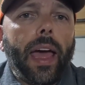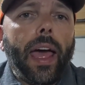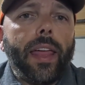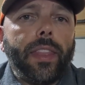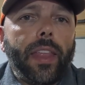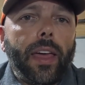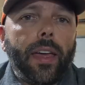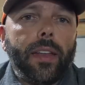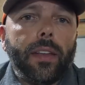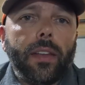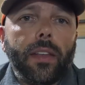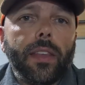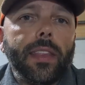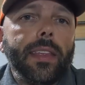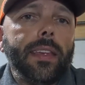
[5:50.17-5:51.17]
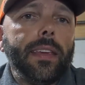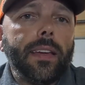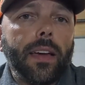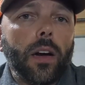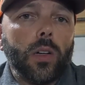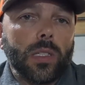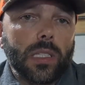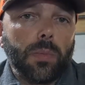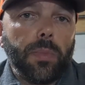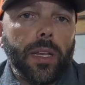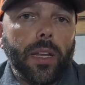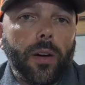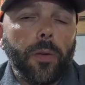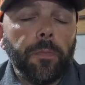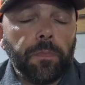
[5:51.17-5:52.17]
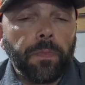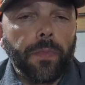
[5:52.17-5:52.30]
And then the Ghost Minnow.